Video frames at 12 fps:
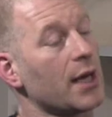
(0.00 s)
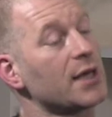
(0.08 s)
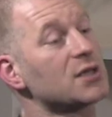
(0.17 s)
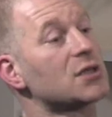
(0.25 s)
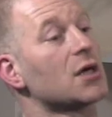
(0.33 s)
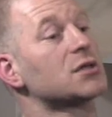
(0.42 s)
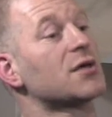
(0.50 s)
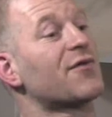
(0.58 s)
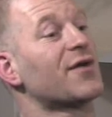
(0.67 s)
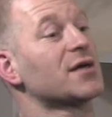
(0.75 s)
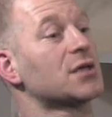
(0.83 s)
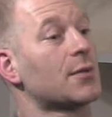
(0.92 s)
it starts to
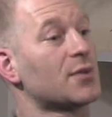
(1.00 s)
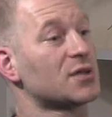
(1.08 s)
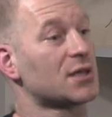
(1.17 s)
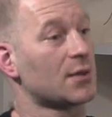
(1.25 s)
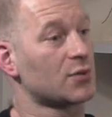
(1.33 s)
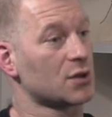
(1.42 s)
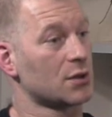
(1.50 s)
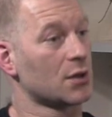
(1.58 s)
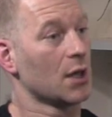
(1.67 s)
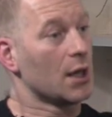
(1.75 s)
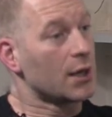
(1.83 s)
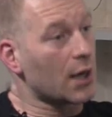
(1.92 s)
affect our perception.
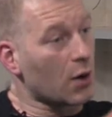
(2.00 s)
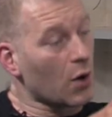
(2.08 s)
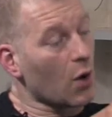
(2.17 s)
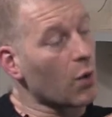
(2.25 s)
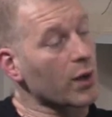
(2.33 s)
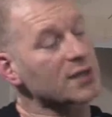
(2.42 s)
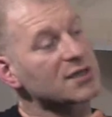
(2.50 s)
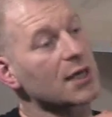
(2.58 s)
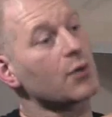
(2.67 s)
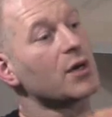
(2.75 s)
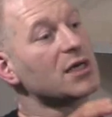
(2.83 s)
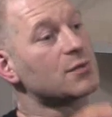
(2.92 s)
Now, when I
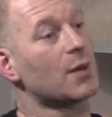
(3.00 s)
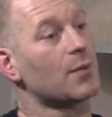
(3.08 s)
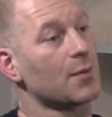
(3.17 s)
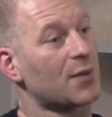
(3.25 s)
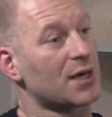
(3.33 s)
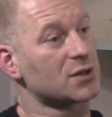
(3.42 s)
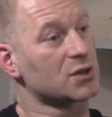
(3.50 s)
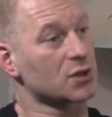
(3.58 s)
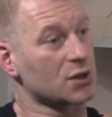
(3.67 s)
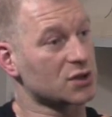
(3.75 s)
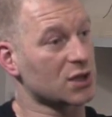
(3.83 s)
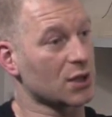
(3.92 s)
say release memory patterns
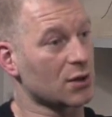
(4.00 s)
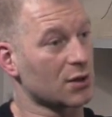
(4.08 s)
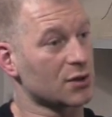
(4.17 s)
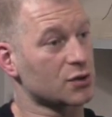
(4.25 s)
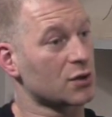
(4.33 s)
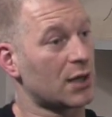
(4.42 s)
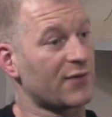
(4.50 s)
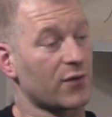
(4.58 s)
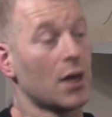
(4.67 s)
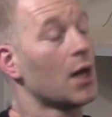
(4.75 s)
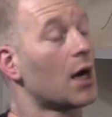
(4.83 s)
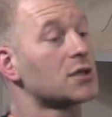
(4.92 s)
on a psychological
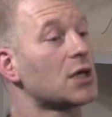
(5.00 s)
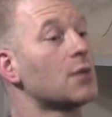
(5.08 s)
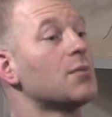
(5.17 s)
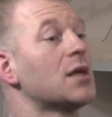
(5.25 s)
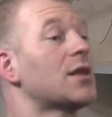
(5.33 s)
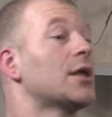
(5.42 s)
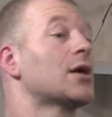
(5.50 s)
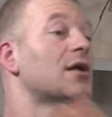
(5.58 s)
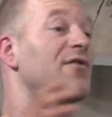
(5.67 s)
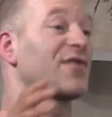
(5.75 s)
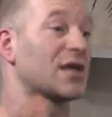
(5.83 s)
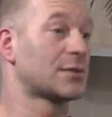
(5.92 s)
level, I don't mean that you're
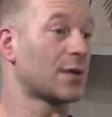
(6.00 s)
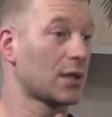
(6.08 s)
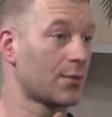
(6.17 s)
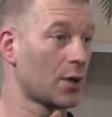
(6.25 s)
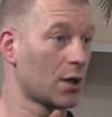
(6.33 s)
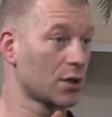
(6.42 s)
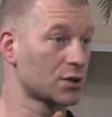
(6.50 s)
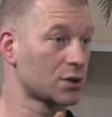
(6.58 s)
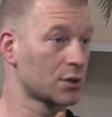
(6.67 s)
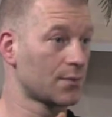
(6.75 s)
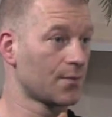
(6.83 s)
going to forget about the past.